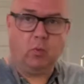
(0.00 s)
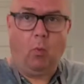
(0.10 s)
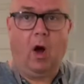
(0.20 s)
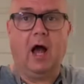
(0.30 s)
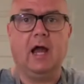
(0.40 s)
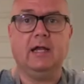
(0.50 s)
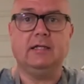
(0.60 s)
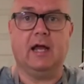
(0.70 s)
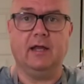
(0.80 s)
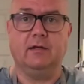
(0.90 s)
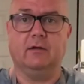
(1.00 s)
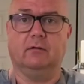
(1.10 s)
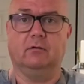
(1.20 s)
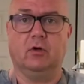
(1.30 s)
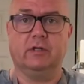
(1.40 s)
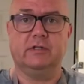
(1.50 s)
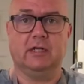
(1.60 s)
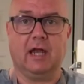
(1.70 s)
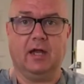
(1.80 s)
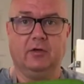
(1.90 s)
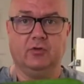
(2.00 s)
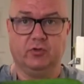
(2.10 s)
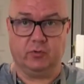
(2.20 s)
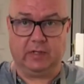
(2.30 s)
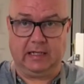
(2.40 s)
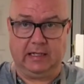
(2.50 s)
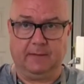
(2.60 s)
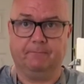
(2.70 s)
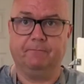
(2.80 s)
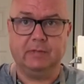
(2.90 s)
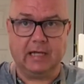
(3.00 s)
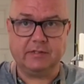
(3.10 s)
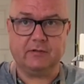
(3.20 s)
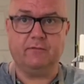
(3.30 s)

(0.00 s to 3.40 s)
wide and long as you can zucchini. Nice and